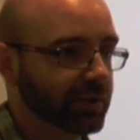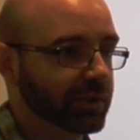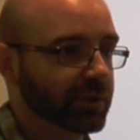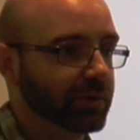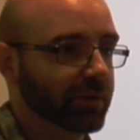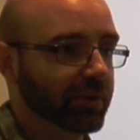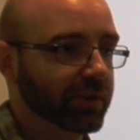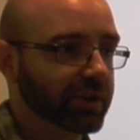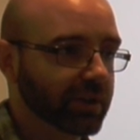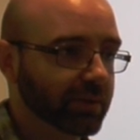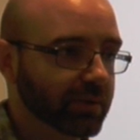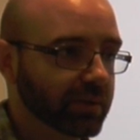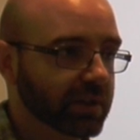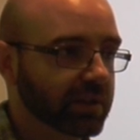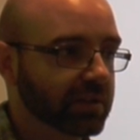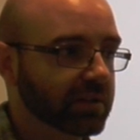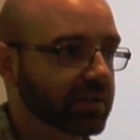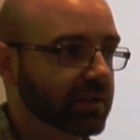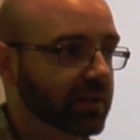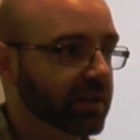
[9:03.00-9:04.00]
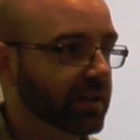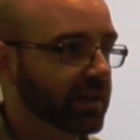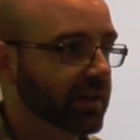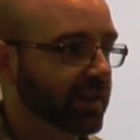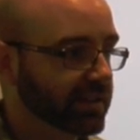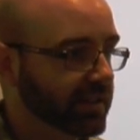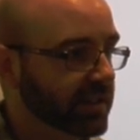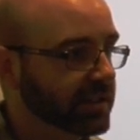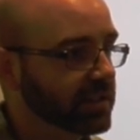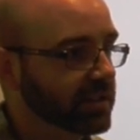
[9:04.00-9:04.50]
that you're working within.
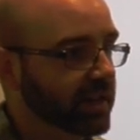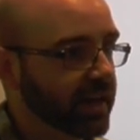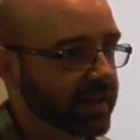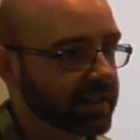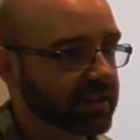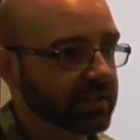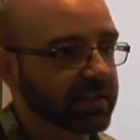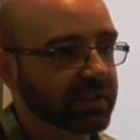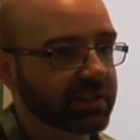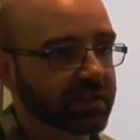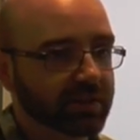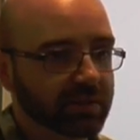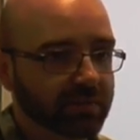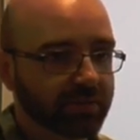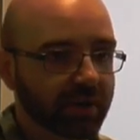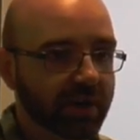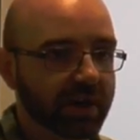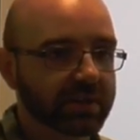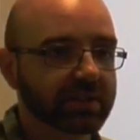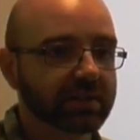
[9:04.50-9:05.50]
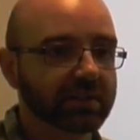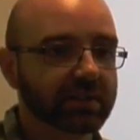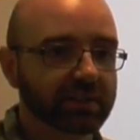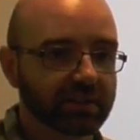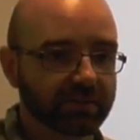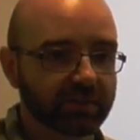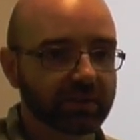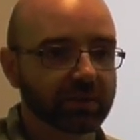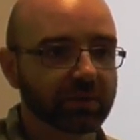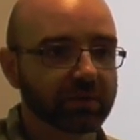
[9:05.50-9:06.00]
Attention actually is a surprisingly
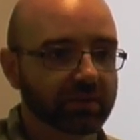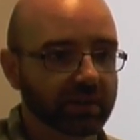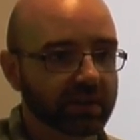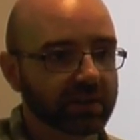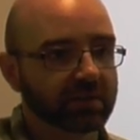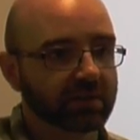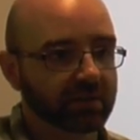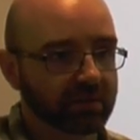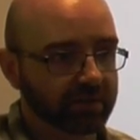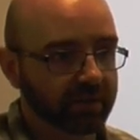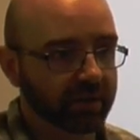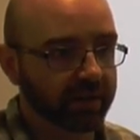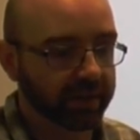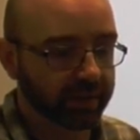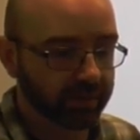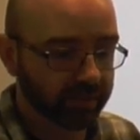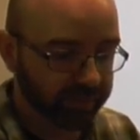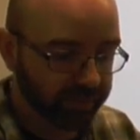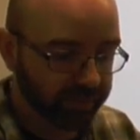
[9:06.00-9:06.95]
difficult thing to define.